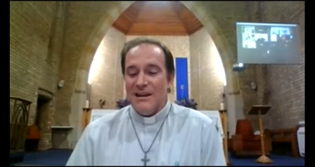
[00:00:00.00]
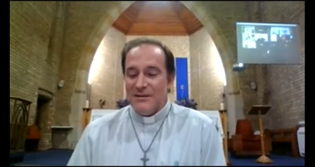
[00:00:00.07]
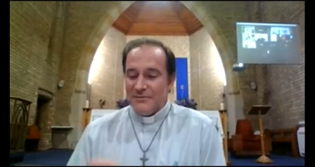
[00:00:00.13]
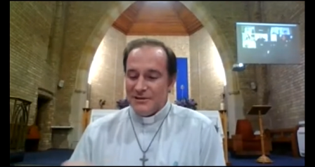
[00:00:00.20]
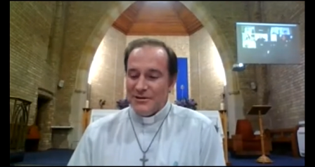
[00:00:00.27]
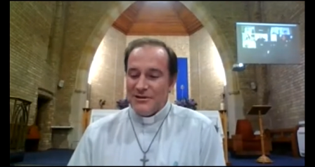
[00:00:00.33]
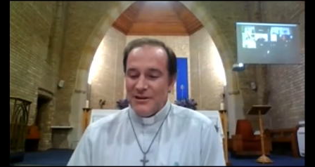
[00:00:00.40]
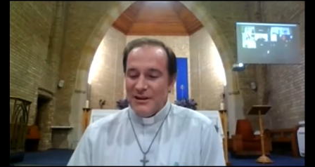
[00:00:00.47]

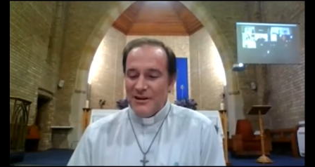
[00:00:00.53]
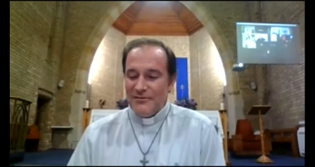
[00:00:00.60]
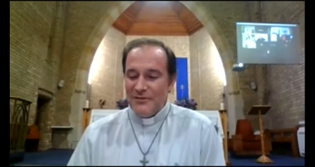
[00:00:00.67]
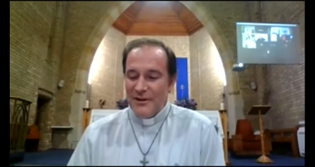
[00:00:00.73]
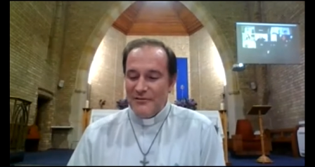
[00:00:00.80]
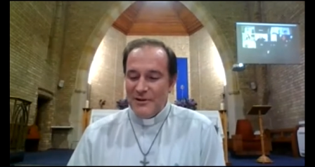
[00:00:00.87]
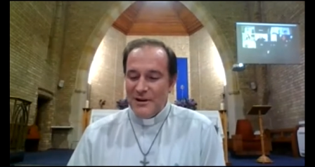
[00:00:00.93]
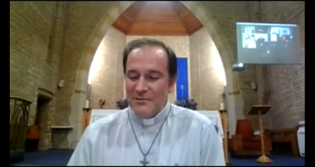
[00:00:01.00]
So I, I
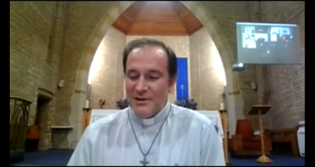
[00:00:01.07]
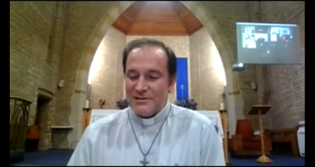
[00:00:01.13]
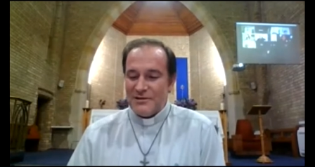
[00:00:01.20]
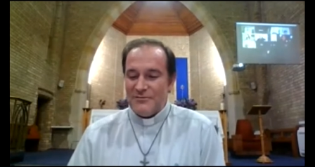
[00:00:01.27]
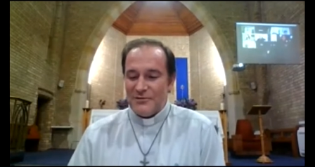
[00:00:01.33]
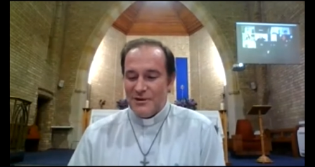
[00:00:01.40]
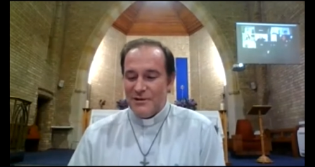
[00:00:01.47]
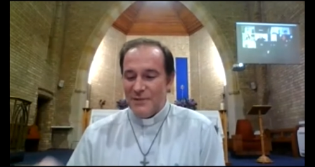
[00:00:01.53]
found myself
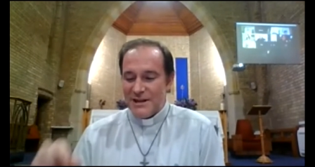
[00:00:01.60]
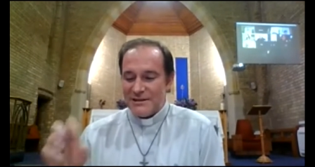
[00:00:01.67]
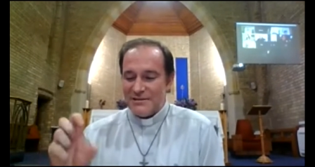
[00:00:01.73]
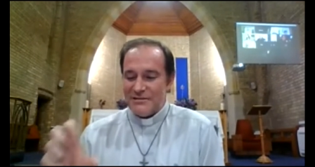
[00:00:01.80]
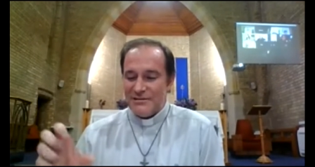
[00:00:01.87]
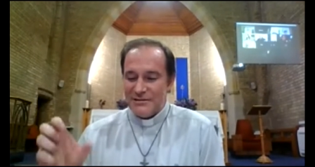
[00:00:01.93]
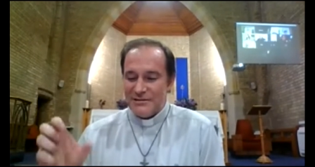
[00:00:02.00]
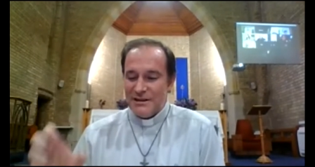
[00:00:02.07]
very much
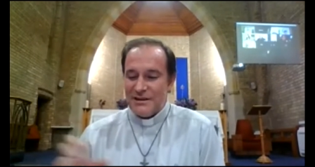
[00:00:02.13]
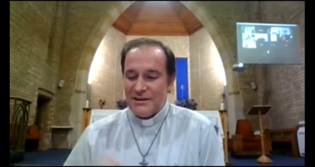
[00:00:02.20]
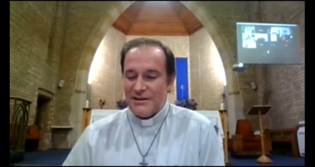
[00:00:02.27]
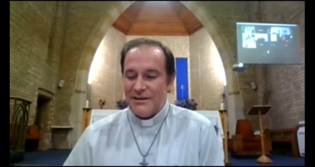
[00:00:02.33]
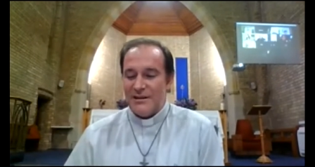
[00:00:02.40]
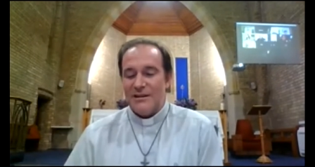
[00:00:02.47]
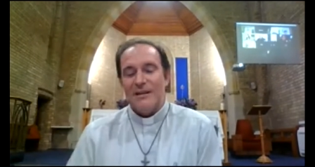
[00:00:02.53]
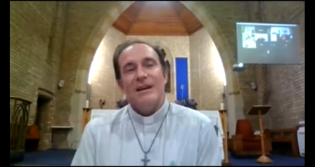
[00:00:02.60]
sort of saying, uh,
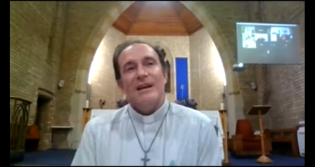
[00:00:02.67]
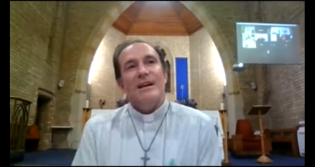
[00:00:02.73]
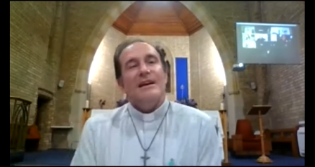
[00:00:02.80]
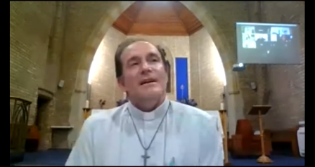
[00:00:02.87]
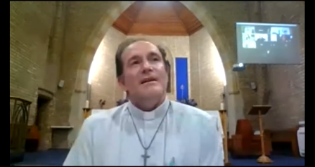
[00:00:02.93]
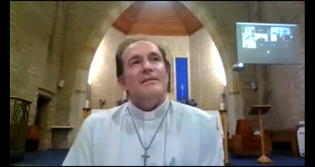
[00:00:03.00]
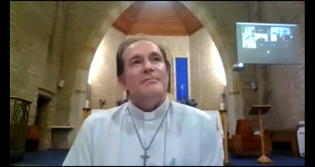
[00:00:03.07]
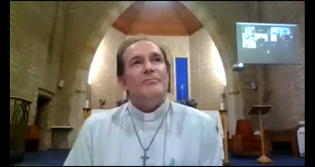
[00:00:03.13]
uh
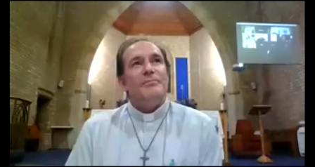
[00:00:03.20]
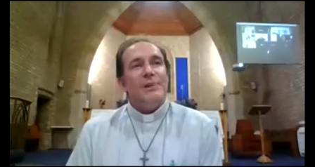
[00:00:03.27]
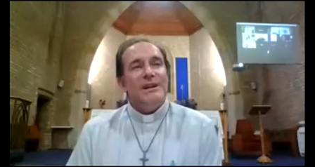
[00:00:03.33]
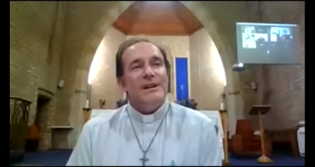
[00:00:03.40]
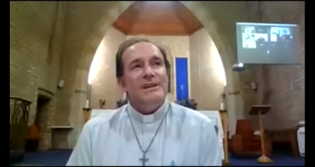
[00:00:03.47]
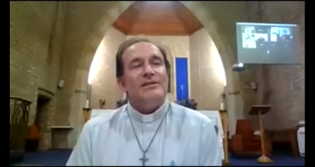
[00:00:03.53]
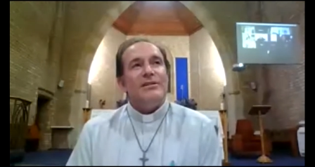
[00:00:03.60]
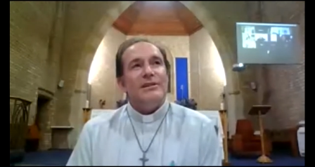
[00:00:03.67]

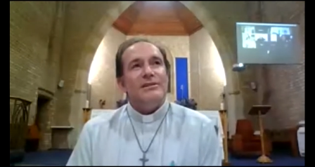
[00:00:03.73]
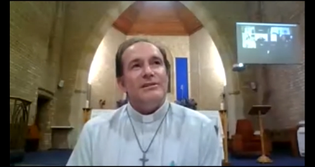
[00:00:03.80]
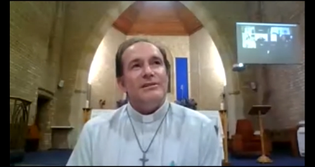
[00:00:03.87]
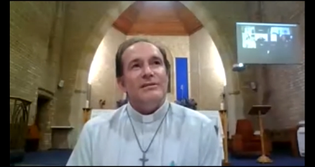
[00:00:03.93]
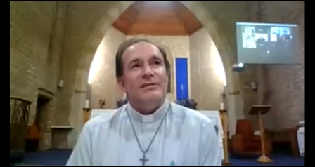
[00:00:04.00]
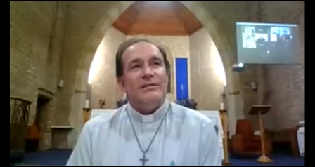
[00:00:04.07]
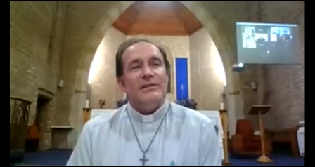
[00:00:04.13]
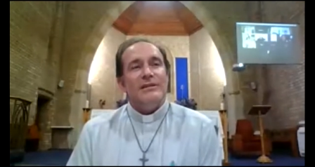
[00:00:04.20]
please God,
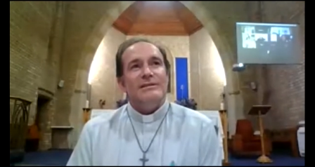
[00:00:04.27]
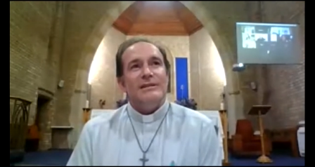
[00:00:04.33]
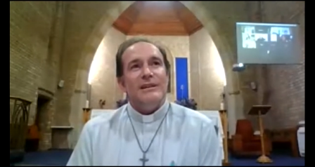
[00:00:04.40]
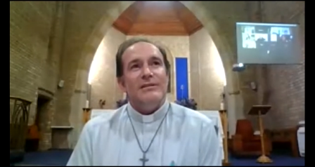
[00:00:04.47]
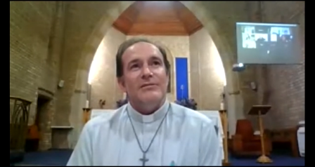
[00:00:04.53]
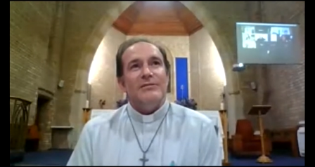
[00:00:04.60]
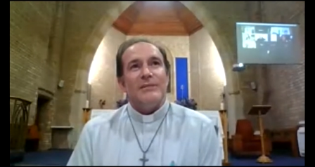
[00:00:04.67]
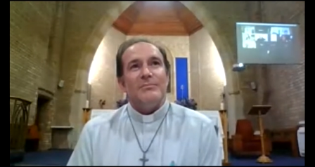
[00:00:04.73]
not instead
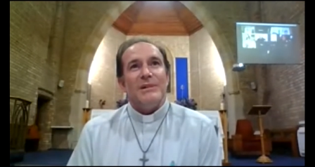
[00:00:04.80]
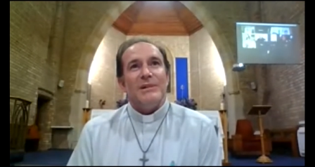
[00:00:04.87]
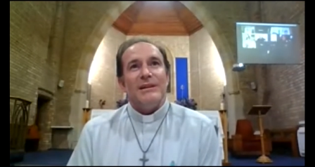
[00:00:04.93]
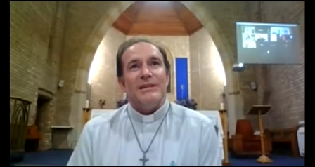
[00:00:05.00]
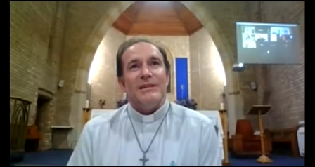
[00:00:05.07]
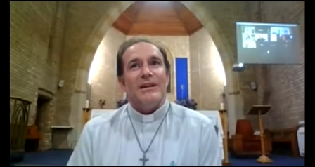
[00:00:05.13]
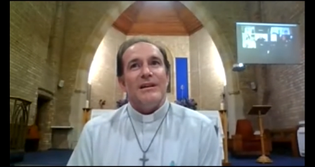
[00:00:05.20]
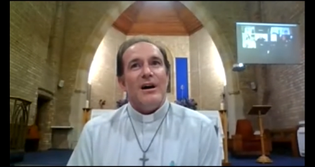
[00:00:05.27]
of like being
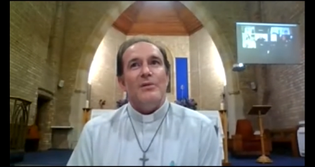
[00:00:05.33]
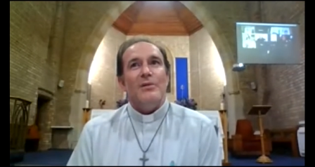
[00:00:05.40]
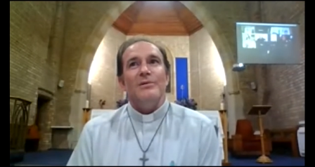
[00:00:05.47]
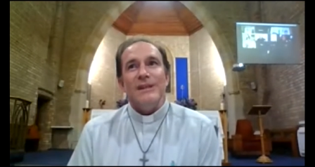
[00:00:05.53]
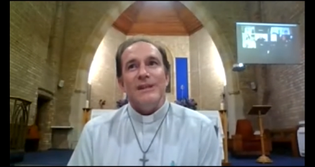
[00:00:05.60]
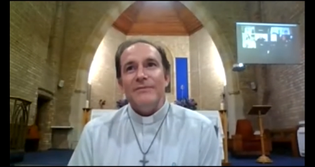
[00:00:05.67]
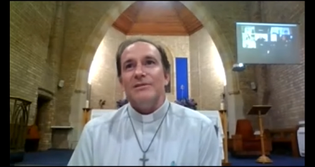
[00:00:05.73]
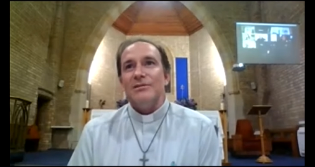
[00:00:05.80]
that I will
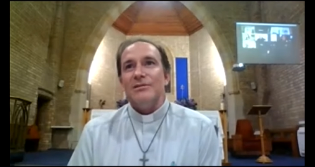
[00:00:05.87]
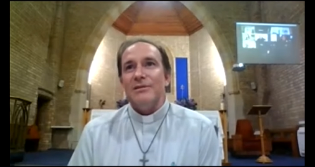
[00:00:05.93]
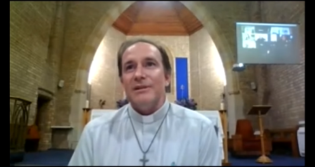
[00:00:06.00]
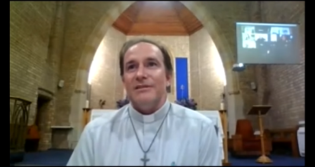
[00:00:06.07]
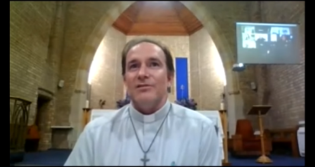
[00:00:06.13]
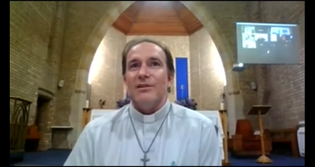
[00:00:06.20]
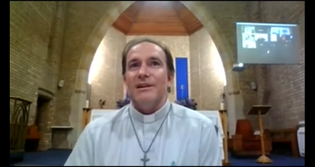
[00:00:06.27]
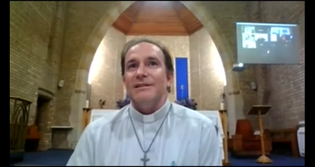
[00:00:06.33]
never do it
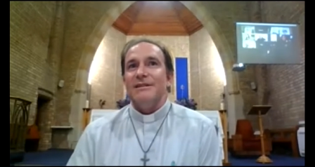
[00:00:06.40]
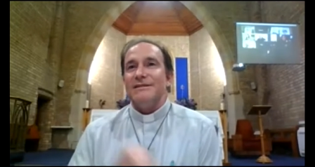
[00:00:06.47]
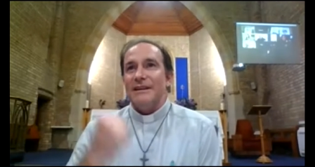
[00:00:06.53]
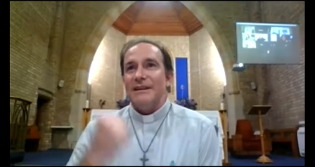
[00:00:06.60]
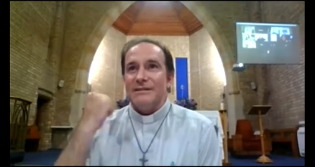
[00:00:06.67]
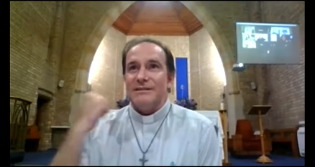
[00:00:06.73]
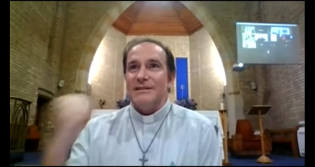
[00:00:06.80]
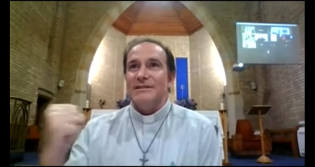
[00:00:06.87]
and trying to say
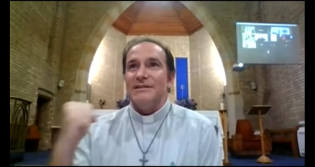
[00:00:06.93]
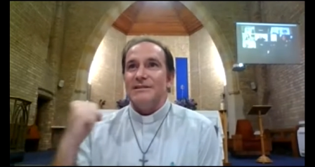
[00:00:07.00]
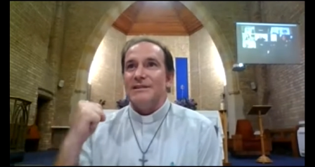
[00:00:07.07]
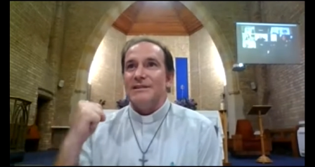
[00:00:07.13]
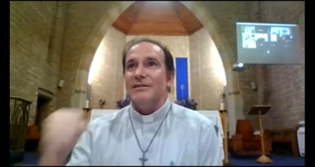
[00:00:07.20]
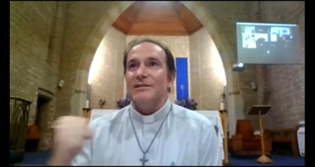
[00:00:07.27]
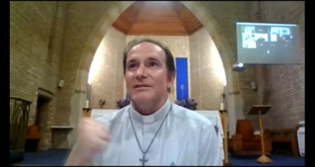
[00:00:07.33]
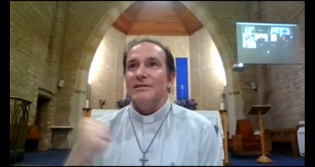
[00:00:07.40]
that this is
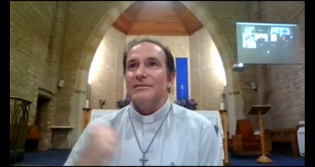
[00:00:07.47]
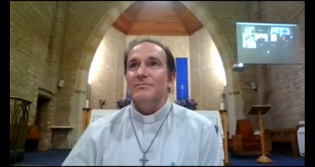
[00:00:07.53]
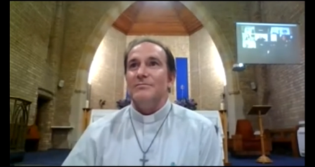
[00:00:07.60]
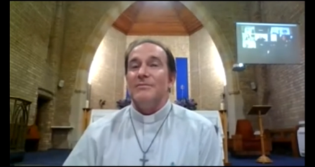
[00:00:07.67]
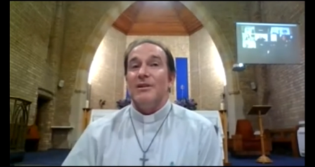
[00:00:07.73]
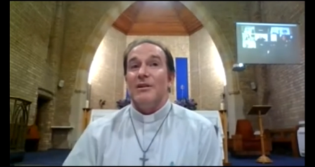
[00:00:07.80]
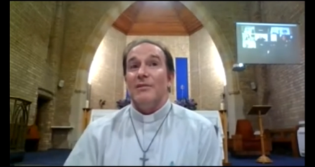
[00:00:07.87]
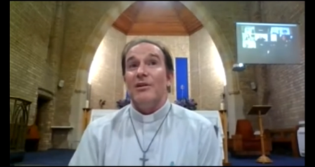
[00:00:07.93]
going to,
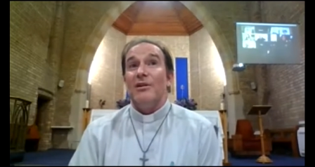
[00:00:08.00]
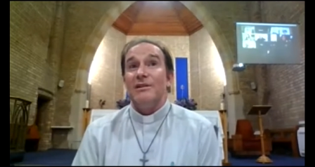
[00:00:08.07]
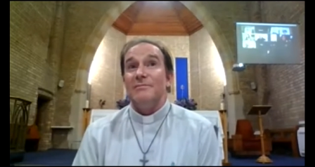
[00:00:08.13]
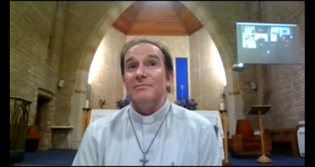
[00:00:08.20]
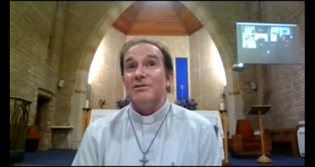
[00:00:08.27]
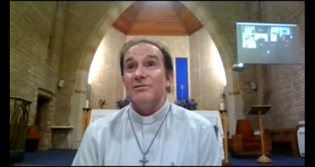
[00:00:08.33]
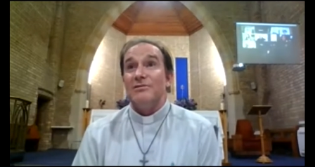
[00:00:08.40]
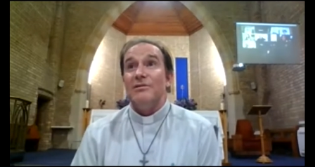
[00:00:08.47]
I'm going to be
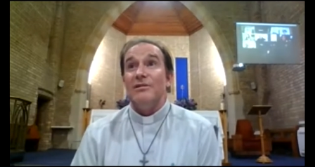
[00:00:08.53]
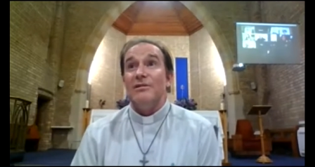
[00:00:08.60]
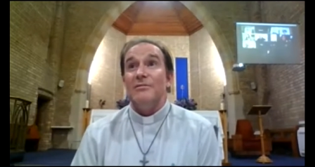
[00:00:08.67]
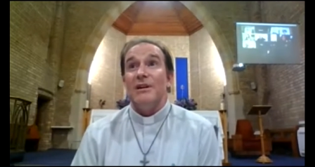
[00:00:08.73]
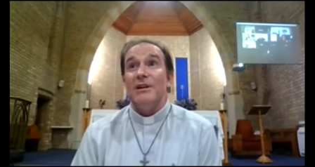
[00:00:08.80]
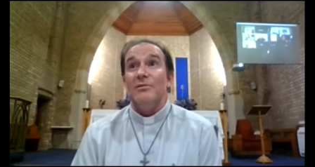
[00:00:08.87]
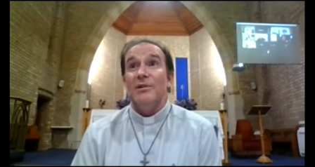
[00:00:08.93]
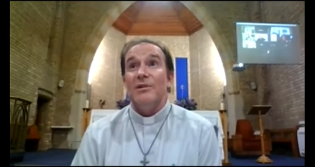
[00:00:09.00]
strong no
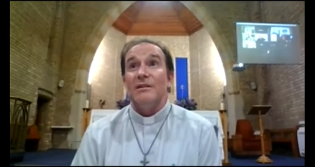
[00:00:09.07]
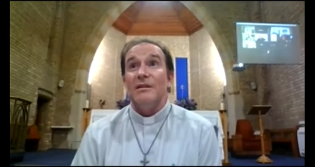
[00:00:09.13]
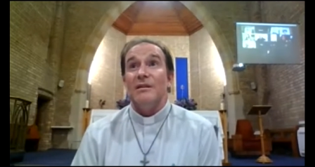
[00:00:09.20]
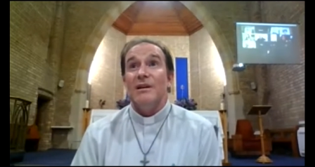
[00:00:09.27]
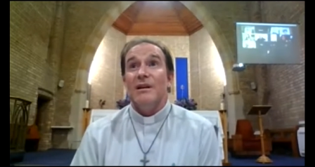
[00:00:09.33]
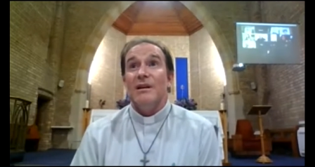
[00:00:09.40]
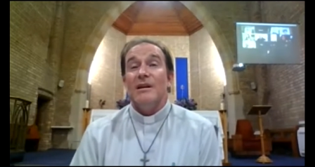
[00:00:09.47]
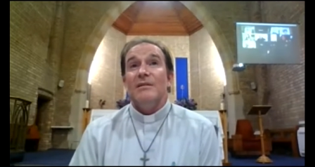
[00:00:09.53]
matter what
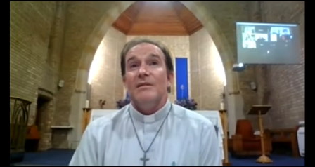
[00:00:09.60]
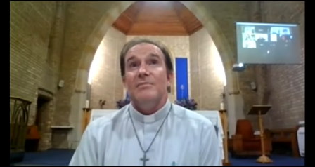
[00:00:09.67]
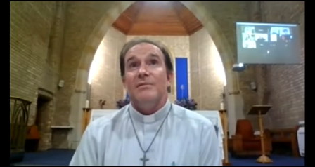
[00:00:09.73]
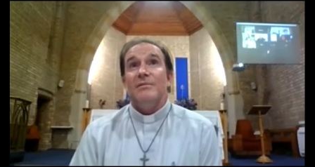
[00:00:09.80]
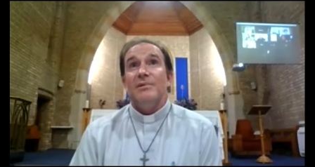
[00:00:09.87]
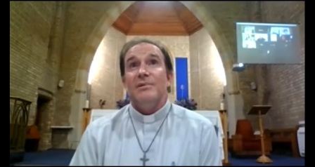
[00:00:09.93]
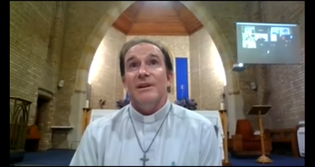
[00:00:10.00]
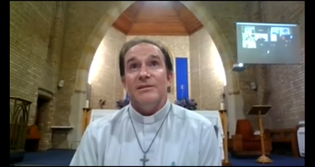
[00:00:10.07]

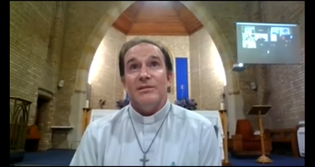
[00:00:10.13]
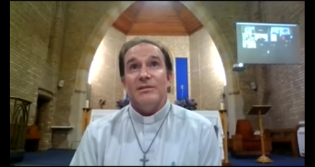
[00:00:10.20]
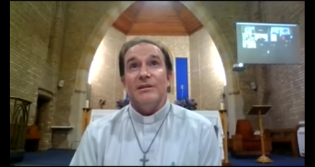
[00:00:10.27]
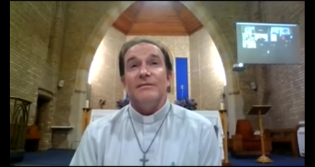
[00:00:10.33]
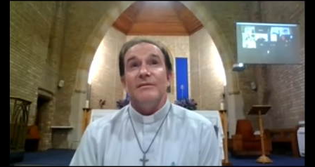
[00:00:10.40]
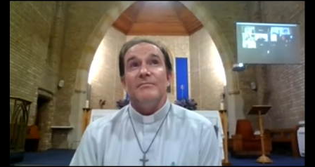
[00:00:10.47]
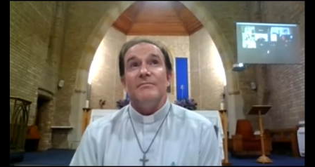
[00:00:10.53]
please, God,